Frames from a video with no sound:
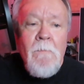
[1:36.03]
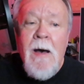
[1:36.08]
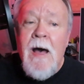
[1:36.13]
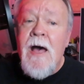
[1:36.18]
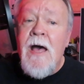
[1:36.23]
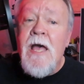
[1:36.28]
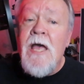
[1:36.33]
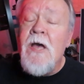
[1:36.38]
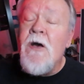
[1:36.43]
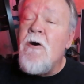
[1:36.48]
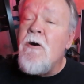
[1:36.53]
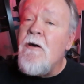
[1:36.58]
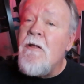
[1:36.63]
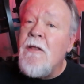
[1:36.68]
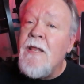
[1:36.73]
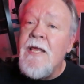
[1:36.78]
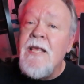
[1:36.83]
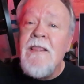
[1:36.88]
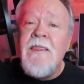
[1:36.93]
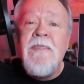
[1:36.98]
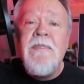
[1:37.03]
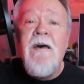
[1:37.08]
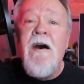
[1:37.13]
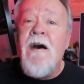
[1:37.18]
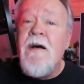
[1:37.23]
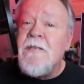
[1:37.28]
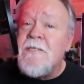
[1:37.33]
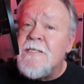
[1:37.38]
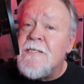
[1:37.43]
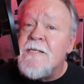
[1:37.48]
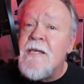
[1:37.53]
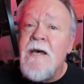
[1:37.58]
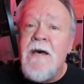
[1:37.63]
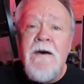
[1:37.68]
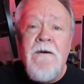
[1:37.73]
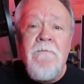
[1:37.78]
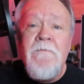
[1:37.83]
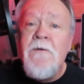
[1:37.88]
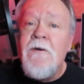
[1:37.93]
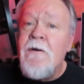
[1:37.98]
My only thoughts
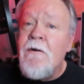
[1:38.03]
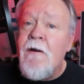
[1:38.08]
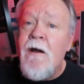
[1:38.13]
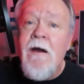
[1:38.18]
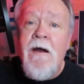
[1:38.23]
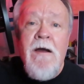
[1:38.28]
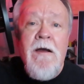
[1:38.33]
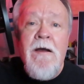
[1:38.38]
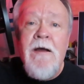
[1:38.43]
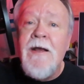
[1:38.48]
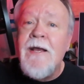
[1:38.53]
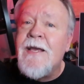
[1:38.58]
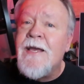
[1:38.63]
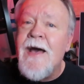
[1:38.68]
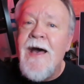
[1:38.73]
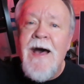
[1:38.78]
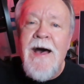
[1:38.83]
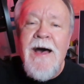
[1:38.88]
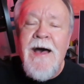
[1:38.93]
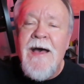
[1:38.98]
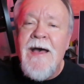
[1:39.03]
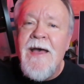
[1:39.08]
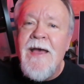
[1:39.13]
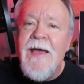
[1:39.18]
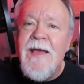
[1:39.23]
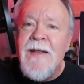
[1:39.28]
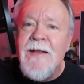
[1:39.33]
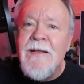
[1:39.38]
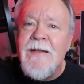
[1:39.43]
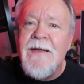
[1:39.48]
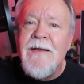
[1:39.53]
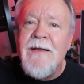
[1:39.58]
of her are kind.